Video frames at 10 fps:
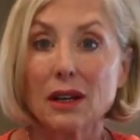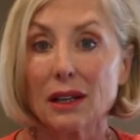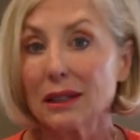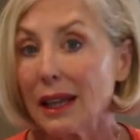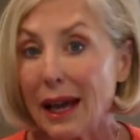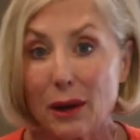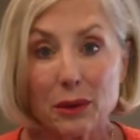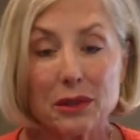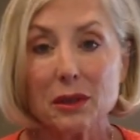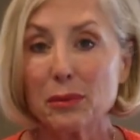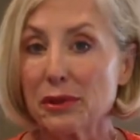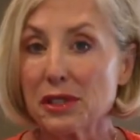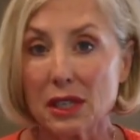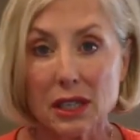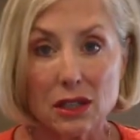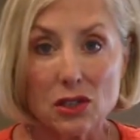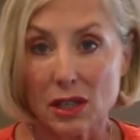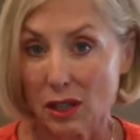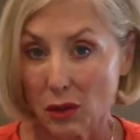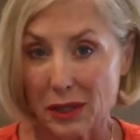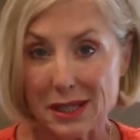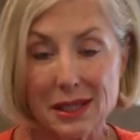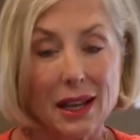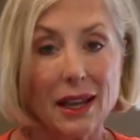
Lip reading: allowed percentage increase?